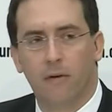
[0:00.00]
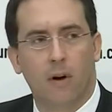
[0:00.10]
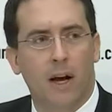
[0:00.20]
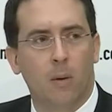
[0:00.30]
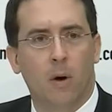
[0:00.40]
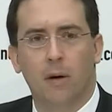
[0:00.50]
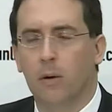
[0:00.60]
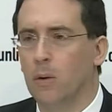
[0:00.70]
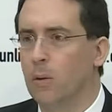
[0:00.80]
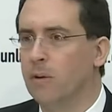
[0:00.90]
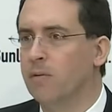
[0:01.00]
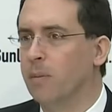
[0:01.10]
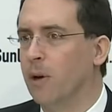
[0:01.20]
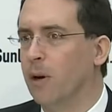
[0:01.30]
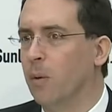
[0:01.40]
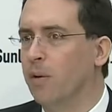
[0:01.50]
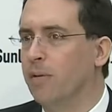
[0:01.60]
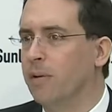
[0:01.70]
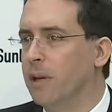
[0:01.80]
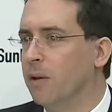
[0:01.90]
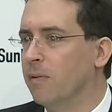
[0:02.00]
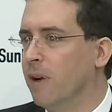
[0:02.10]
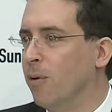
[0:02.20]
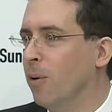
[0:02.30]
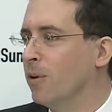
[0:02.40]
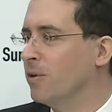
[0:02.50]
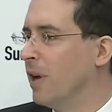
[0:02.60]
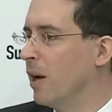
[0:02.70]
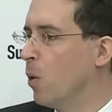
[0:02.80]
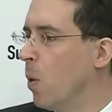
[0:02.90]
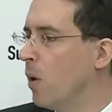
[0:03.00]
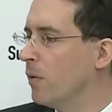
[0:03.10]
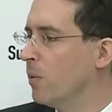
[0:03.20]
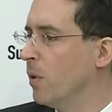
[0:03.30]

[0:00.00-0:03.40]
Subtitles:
for anyone who is familiar with either federal or state courts,